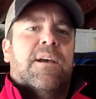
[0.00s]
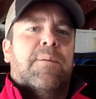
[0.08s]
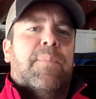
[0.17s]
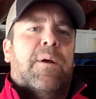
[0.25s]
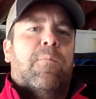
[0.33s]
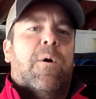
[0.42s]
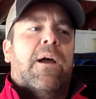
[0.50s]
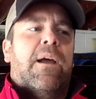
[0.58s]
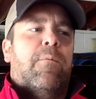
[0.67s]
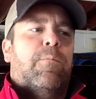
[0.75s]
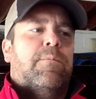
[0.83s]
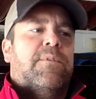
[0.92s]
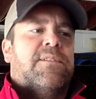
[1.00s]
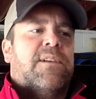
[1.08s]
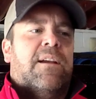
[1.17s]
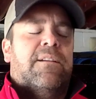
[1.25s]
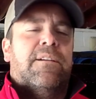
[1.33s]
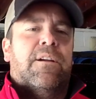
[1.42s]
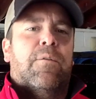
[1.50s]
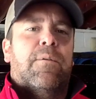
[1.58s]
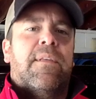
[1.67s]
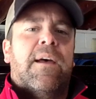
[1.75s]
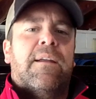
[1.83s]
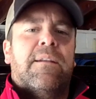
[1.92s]
up on why I decided to go
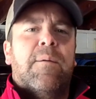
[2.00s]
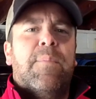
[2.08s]
with that.